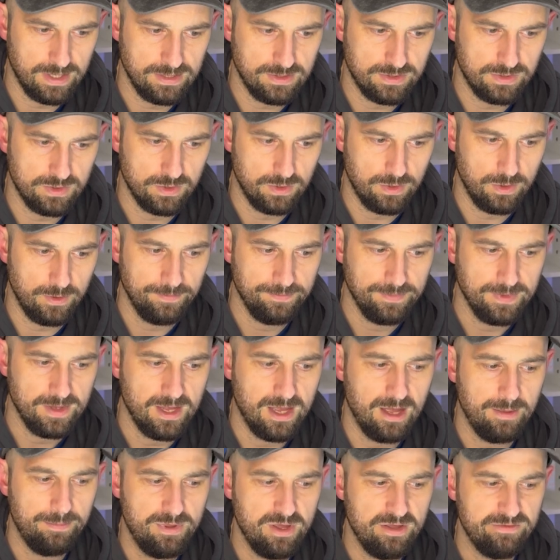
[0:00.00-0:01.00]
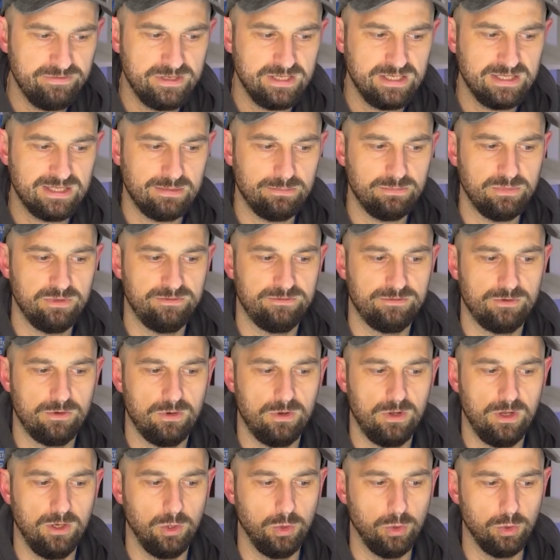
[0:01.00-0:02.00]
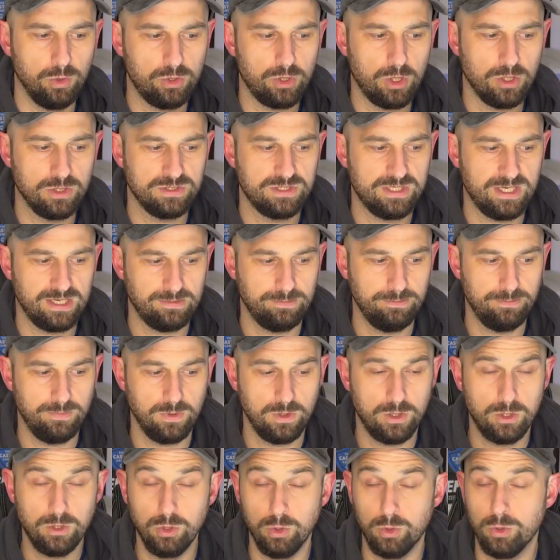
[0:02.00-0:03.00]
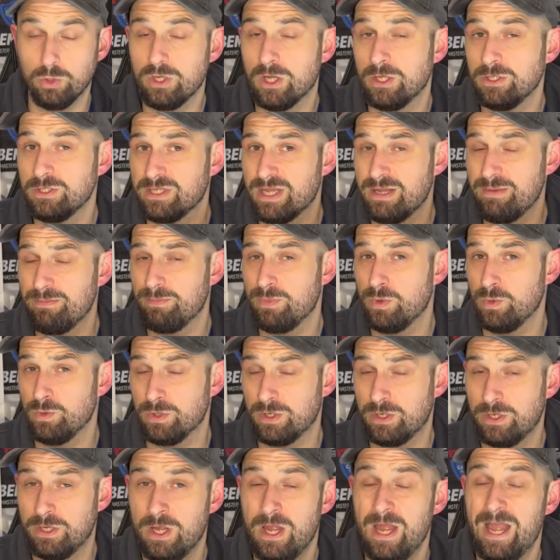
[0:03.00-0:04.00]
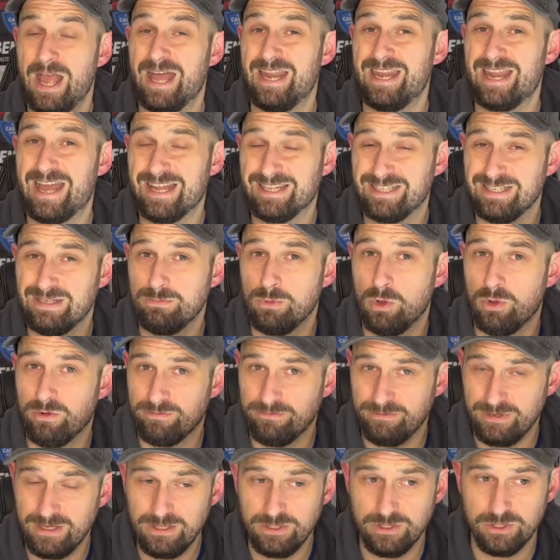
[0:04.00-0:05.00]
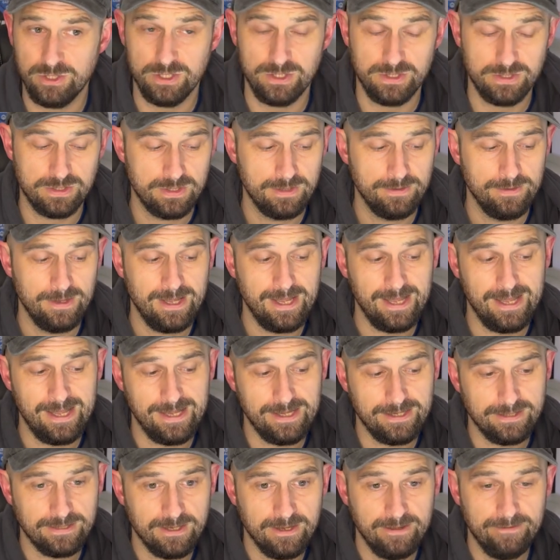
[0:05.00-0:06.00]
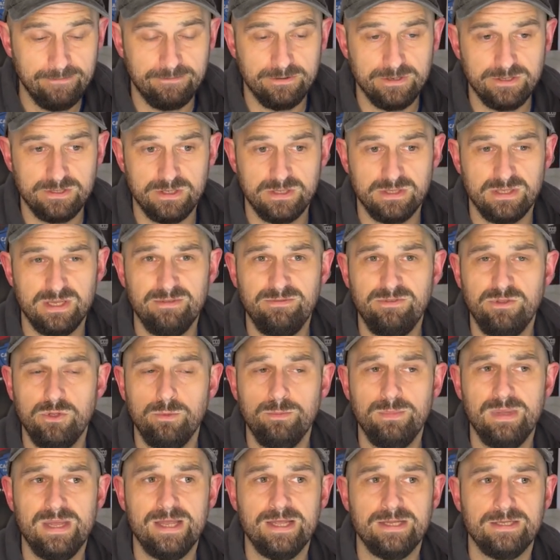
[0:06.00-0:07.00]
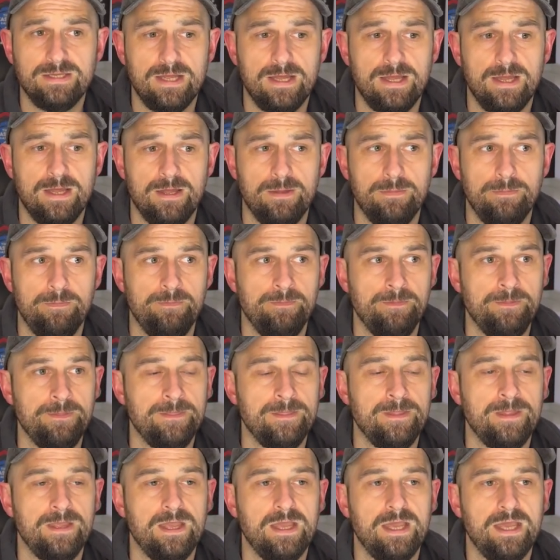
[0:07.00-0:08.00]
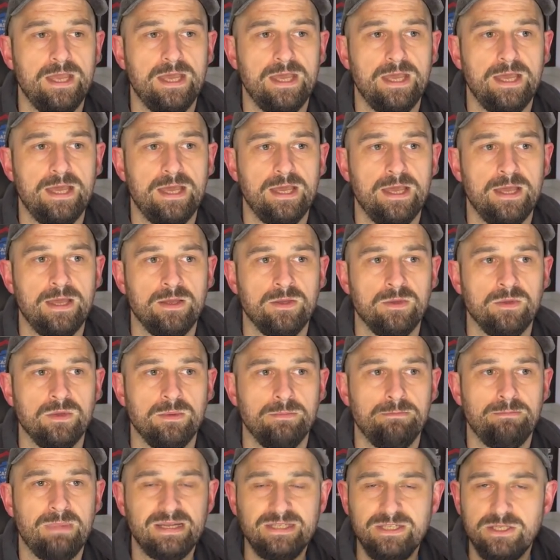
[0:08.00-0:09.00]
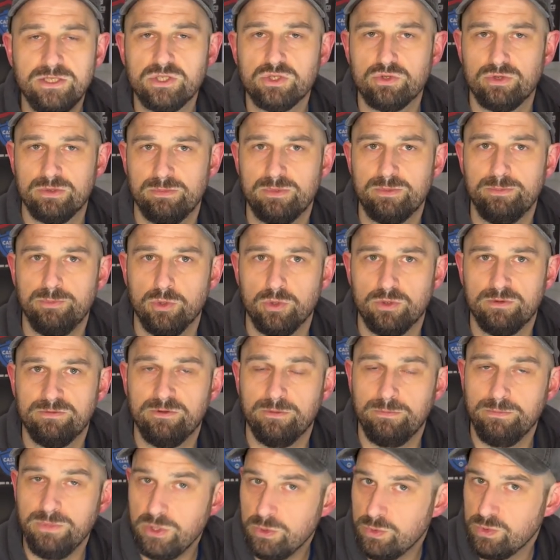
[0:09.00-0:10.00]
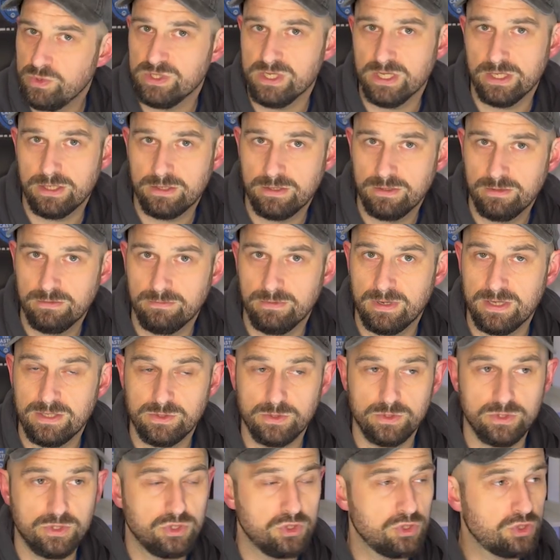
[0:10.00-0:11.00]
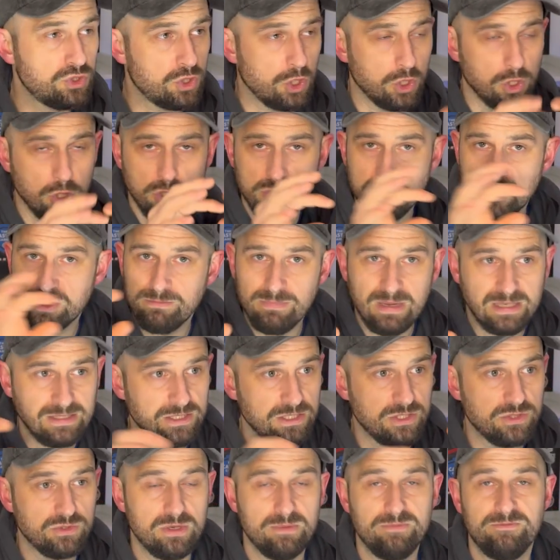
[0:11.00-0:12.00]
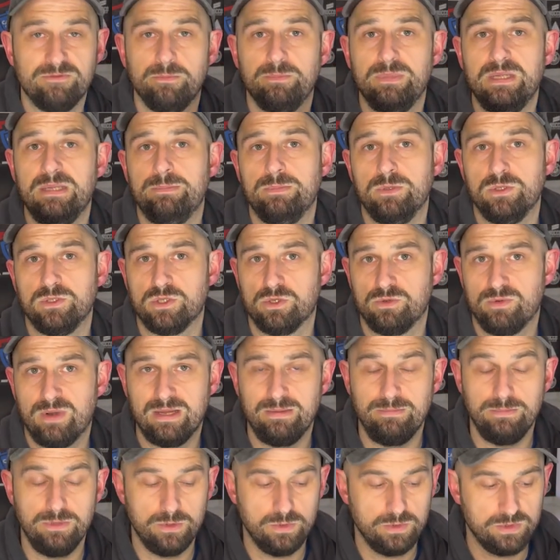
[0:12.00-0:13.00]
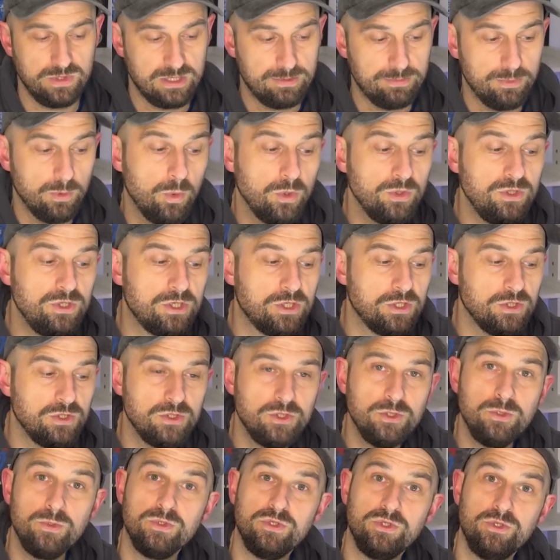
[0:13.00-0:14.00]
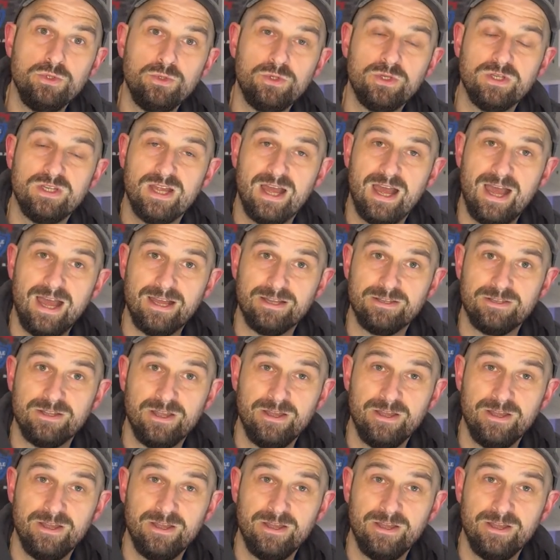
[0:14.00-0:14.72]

So a perfect example for a low content book and adding more features is, for instance, if you made a manuscript book for music, right? So it's just got lots of manuscript for people to write music, but what you can do is you can add